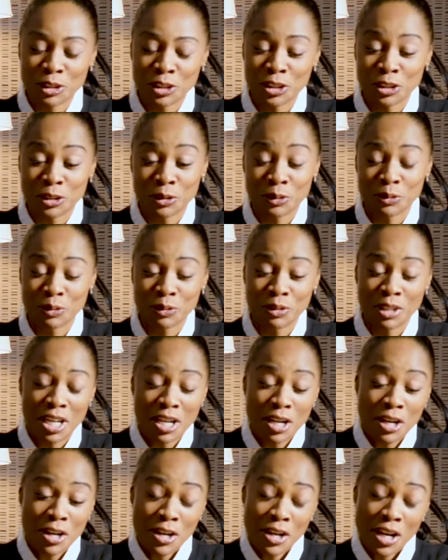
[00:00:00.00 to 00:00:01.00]
you,
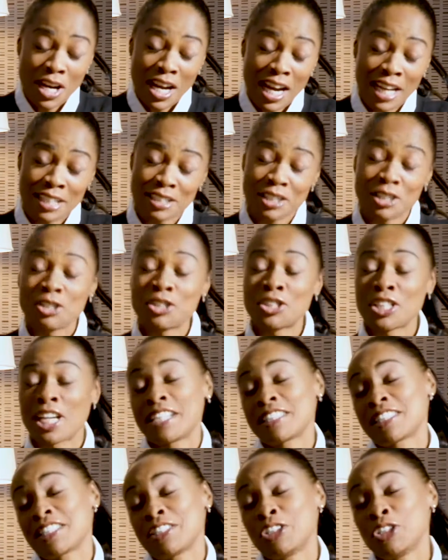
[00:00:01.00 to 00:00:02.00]
as
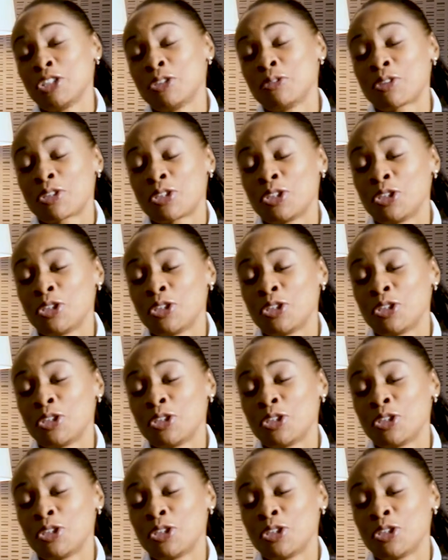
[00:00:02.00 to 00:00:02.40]
a youth,